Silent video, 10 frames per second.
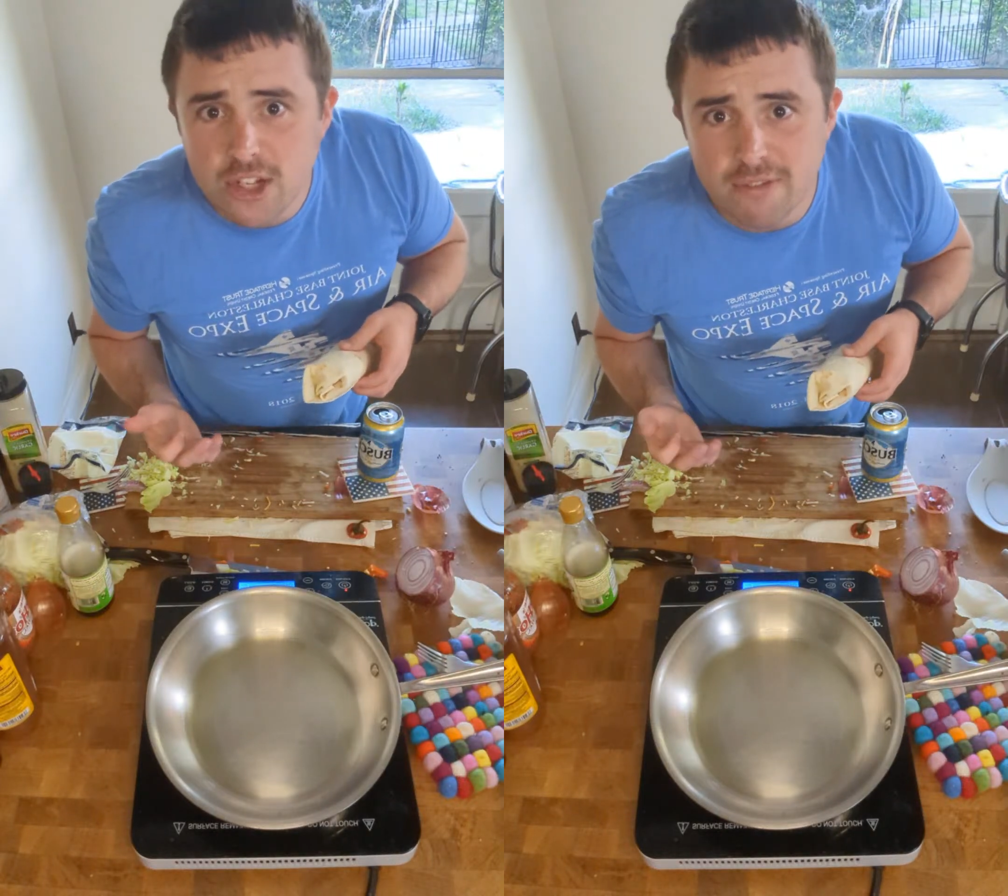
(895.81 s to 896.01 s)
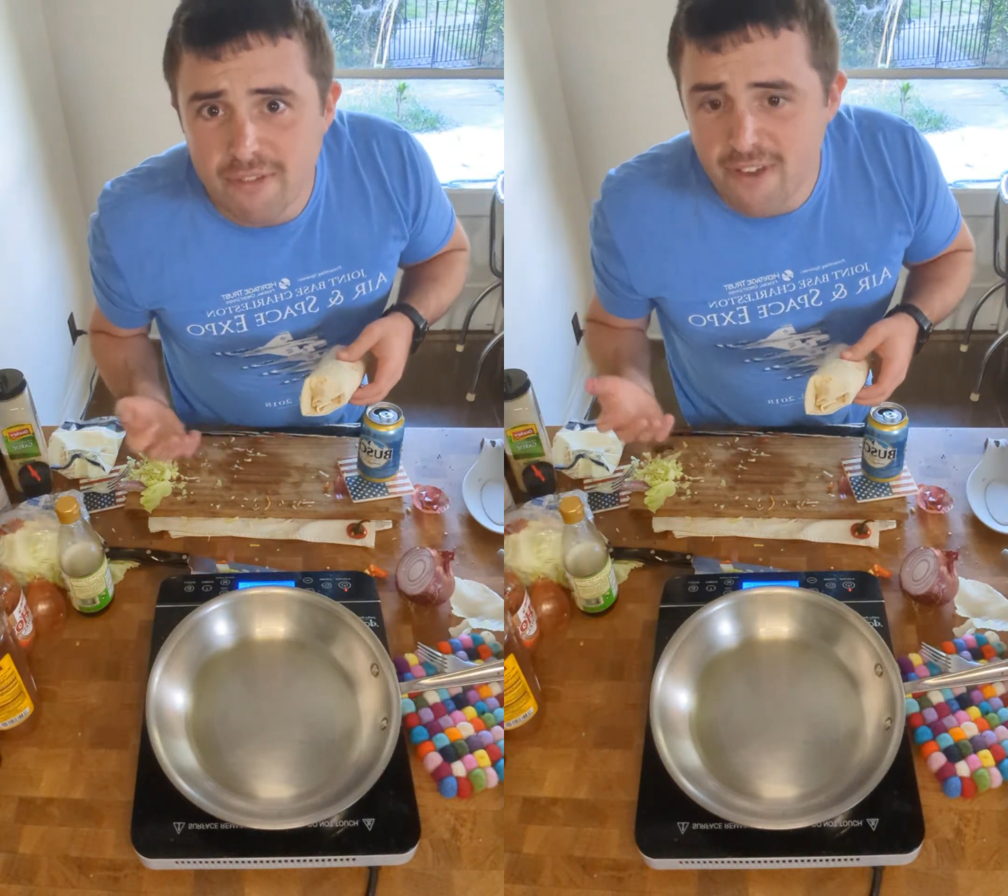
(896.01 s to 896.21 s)

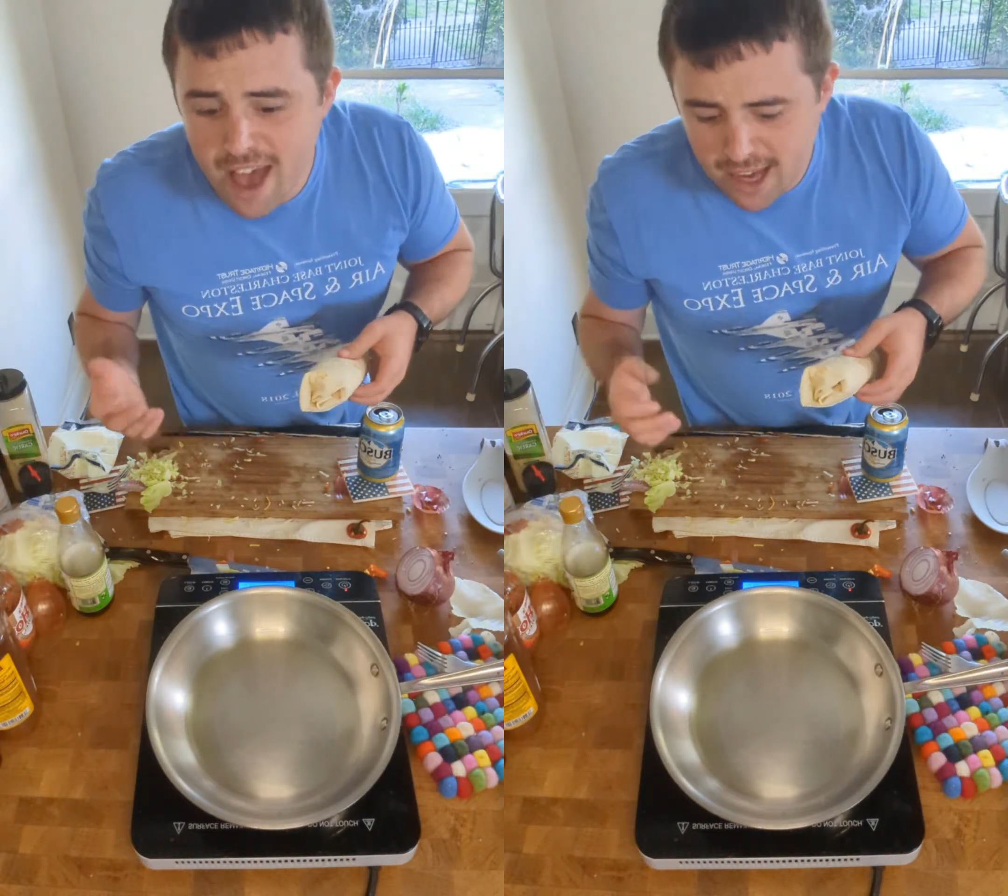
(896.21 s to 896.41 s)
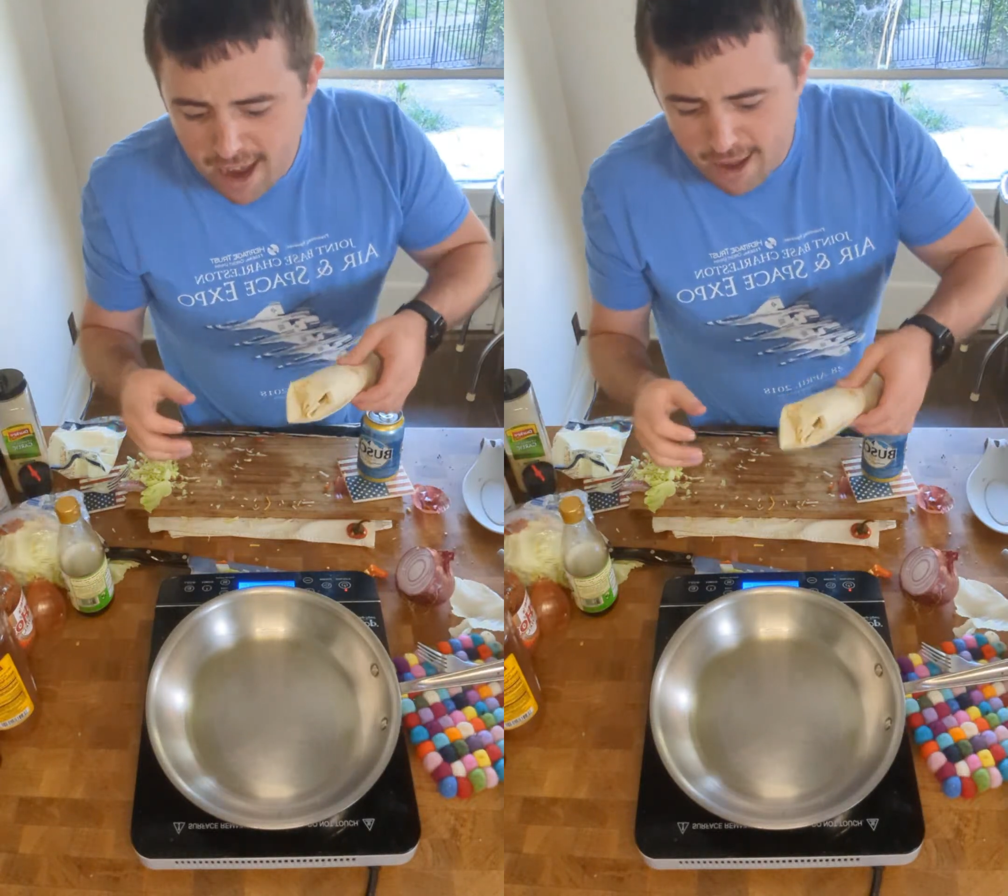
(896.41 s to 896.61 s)
fat
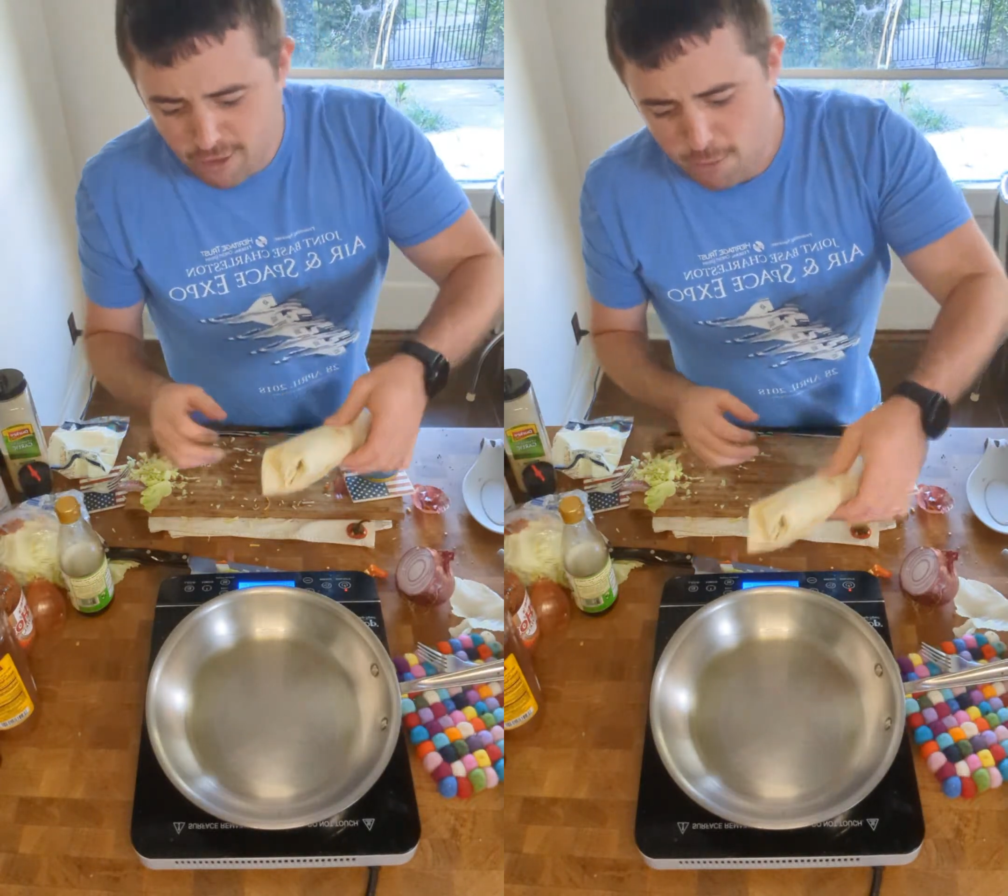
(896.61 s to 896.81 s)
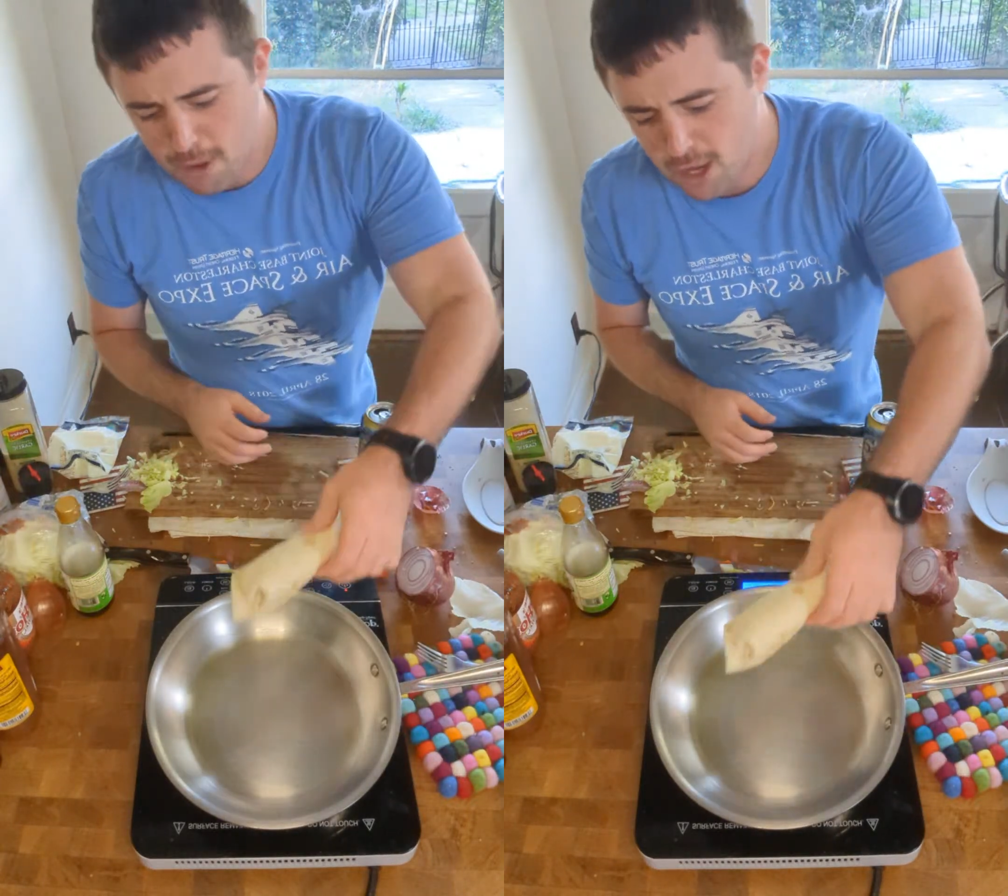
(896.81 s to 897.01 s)
ass,
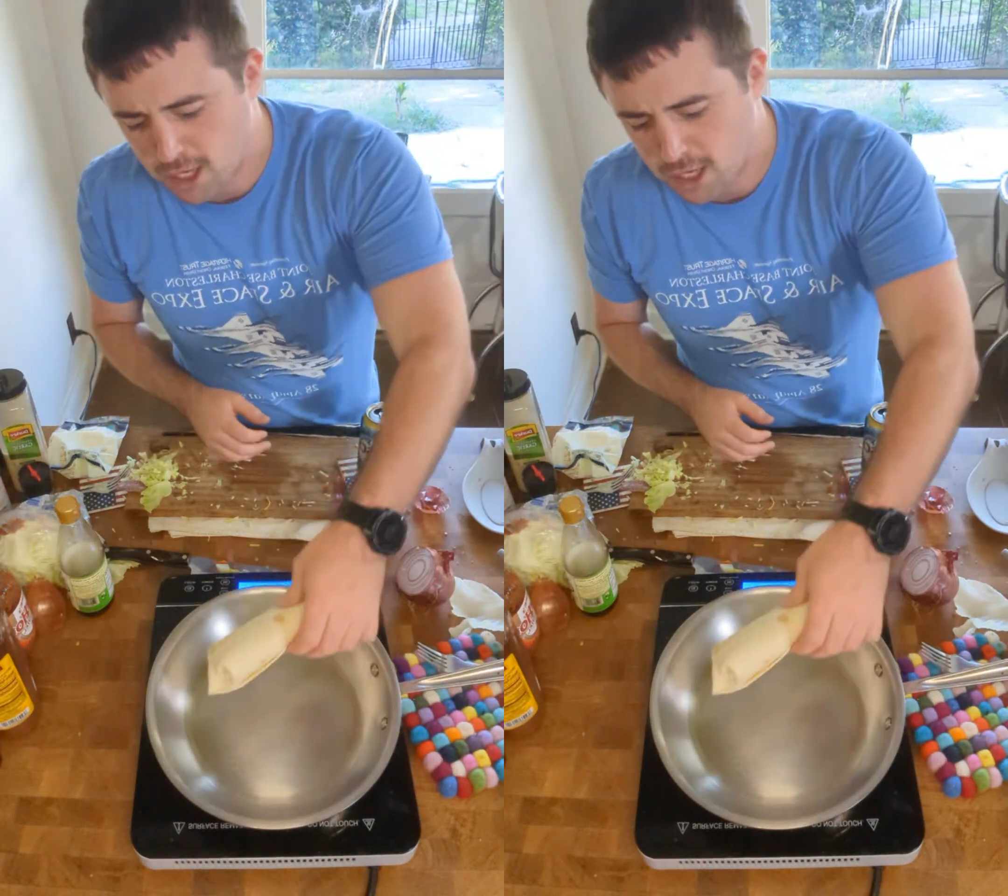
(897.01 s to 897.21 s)
but